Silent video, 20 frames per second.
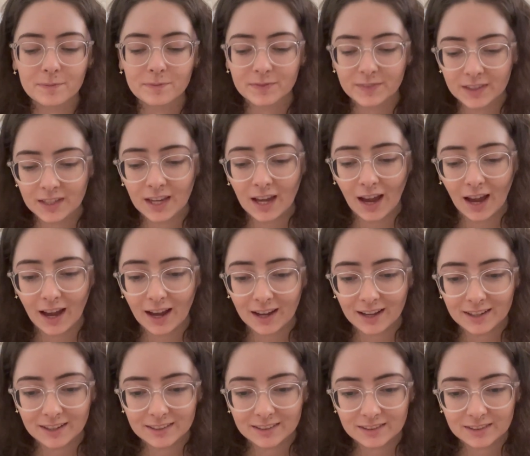Yeah,
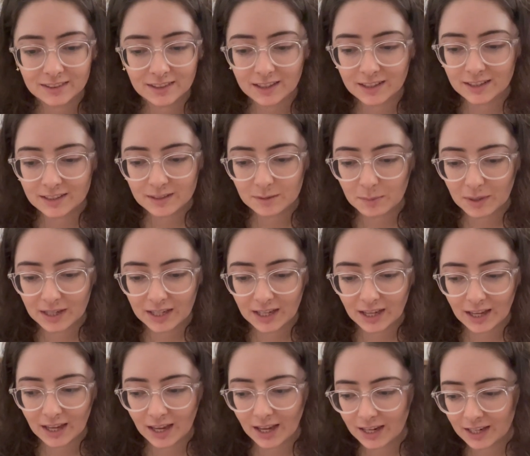that doesn't make
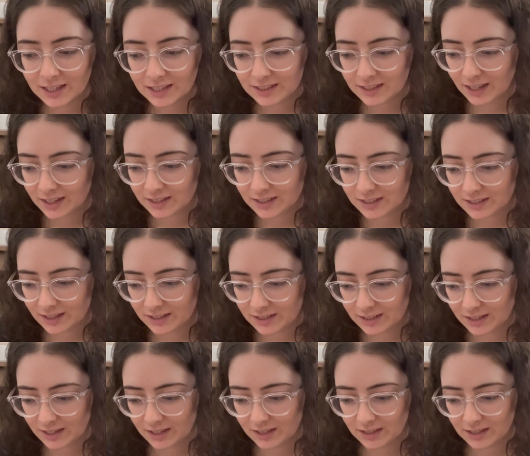any sense, does it,
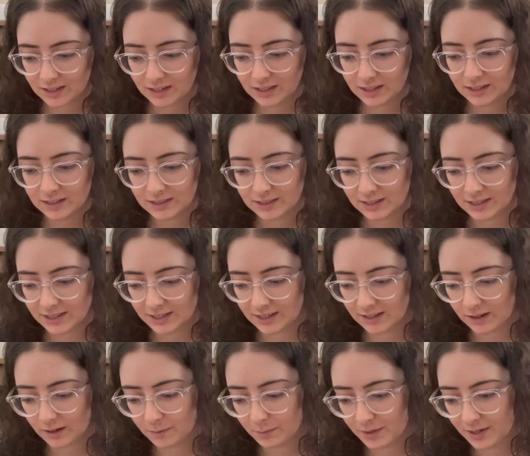Ethan? He's gonna get
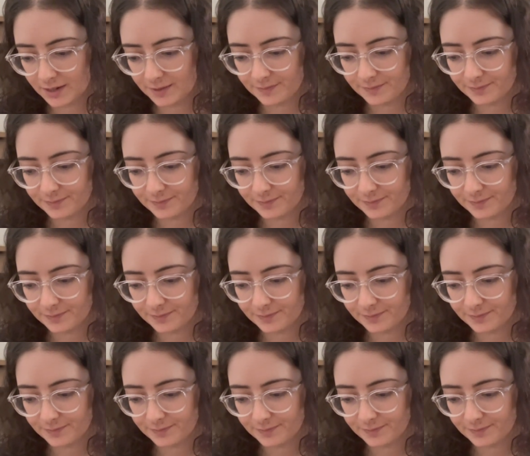on me.